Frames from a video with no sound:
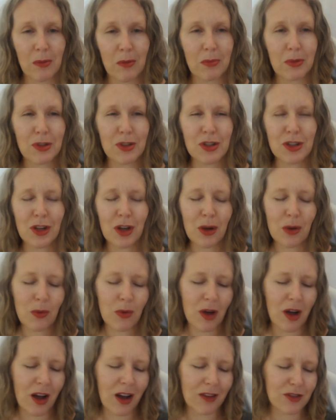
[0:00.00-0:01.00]
But do you know
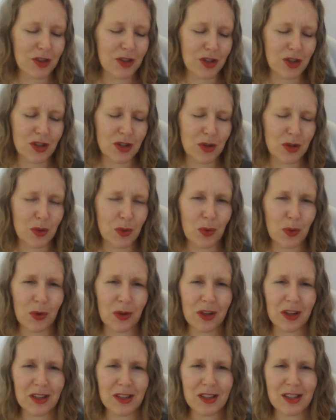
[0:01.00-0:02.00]
what I've just thought
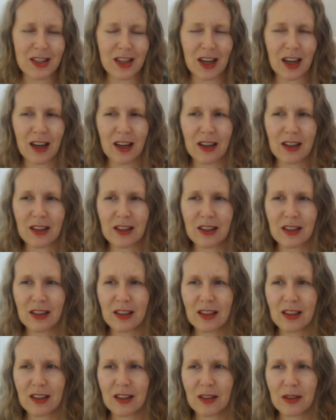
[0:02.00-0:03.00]
is that
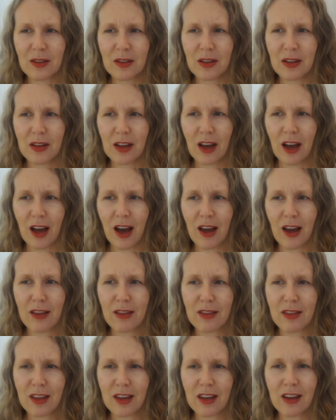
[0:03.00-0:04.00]
I
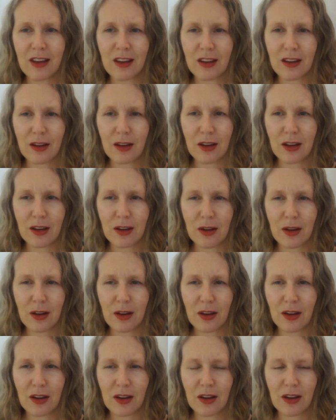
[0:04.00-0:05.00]
think
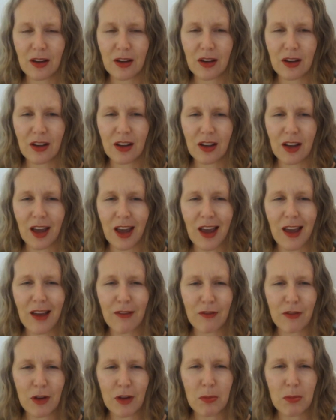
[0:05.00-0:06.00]

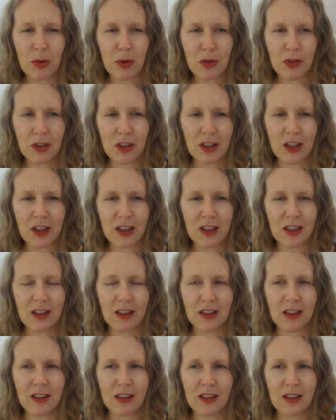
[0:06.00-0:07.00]
everybody
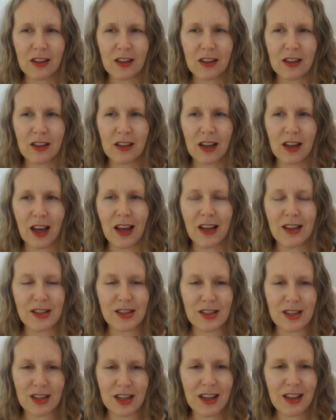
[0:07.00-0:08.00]
has
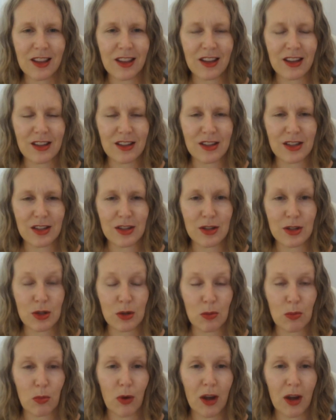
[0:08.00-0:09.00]
seen this in
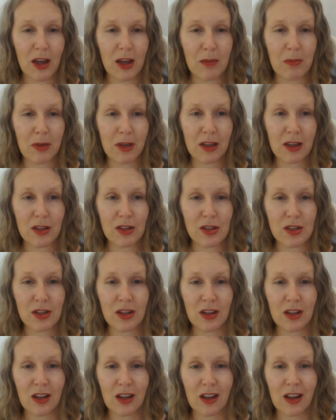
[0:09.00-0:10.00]
some way, because
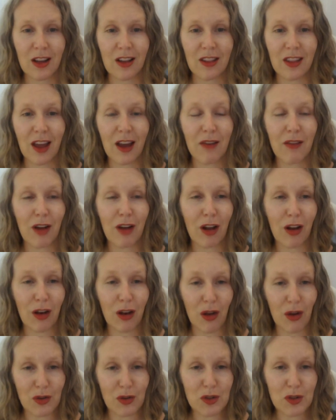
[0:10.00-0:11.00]
there are
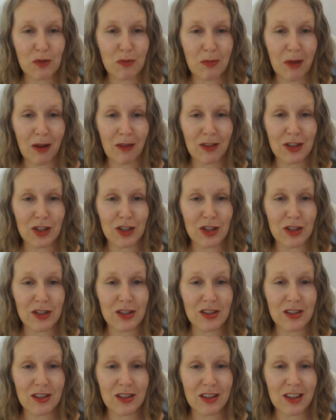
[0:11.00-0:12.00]
lots of
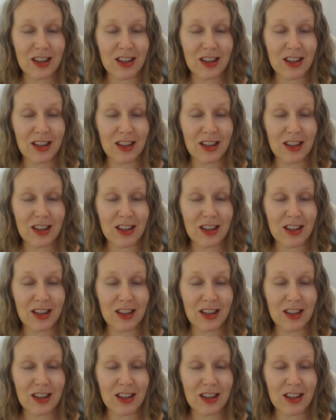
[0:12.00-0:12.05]
marriages